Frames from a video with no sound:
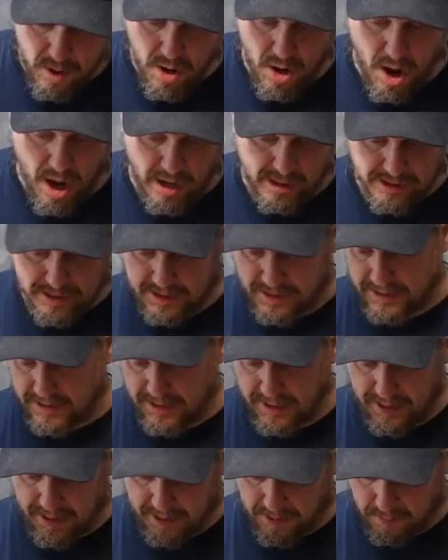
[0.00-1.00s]
not
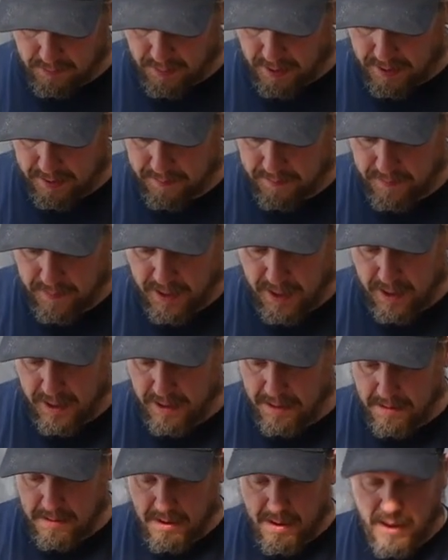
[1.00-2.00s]
seeing one.
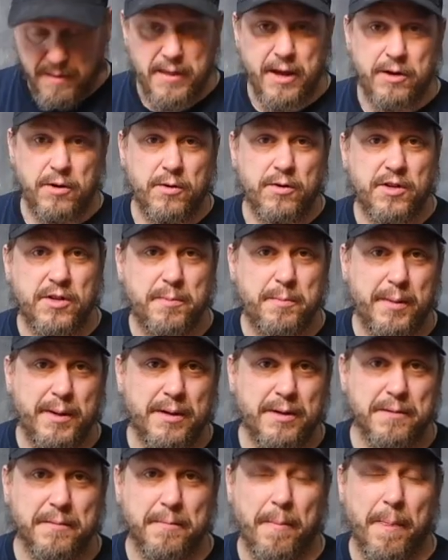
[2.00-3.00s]
And then you just
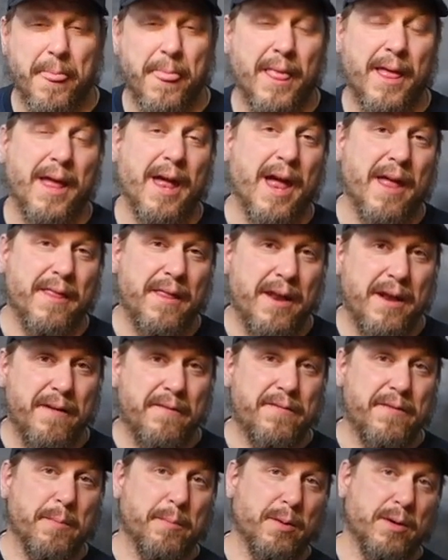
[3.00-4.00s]
build. And then if